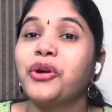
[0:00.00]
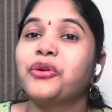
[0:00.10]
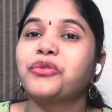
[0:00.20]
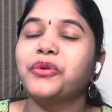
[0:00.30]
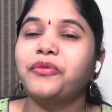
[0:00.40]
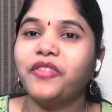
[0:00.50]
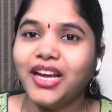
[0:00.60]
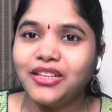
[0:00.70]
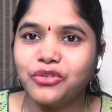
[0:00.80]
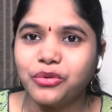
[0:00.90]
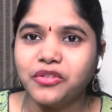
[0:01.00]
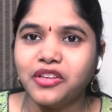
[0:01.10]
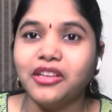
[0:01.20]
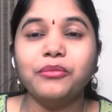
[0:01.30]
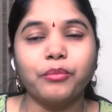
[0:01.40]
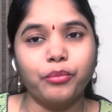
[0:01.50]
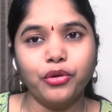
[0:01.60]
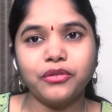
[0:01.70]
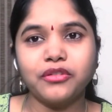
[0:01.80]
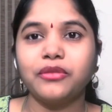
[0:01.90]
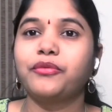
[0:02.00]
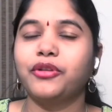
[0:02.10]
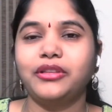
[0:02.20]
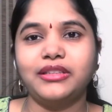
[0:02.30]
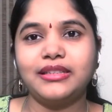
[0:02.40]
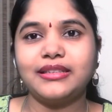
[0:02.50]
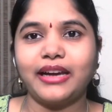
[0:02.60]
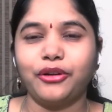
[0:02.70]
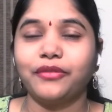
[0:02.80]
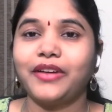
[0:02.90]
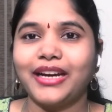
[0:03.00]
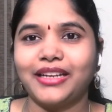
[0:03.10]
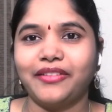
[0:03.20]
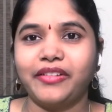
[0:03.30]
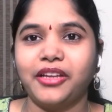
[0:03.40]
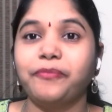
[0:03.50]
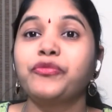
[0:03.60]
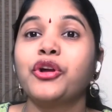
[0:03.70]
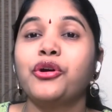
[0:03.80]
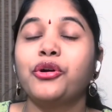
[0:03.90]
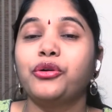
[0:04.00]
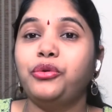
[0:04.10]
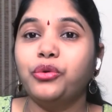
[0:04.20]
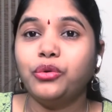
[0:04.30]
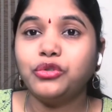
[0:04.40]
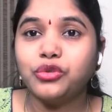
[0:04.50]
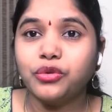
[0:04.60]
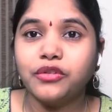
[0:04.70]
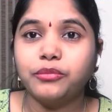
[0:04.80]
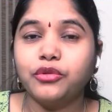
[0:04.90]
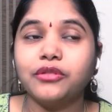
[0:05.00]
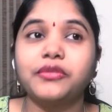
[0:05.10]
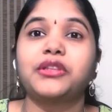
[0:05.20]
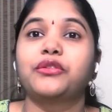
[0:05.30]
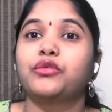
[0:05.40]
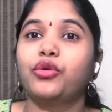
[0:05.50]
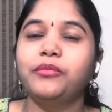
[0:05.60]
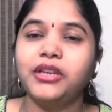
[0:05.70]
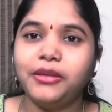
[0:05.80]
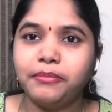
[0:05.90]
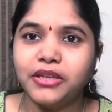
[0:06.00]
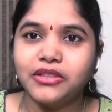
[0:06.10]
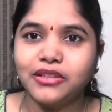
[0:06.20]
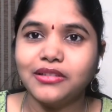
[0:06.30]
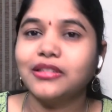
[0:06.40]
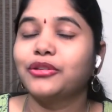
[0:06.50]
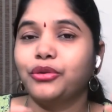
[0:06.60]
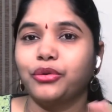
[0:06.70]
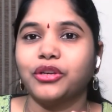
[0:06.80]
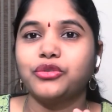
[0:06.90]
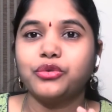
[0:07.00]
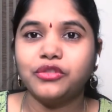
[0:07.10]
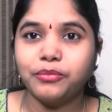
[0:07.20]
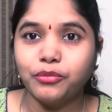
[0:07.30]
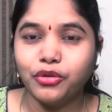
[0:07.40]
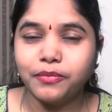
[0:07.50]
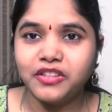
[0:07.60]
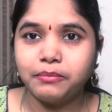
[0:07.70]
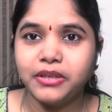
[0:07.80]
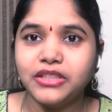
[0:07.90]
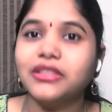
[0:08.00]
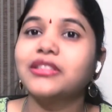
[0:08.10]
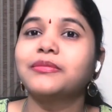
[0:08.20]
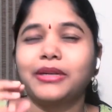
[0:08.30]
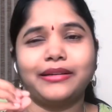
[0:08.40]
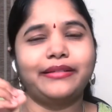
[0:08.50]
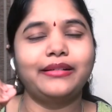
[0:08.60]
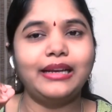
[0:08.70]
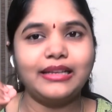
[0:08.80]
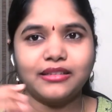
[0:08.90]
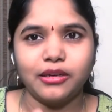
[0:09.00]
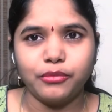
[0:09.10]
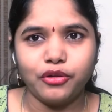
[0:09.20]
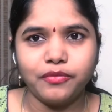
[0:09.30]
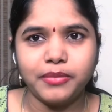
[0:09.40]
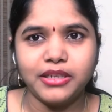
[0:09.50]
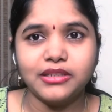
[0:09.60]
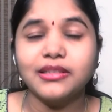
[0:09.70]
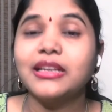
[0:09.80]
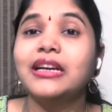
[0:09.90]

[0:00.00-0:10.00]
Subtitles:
So while choosing books for this kind of activity, don't choose a book with so many pictures. You can choose a book with pictures but less number of pictures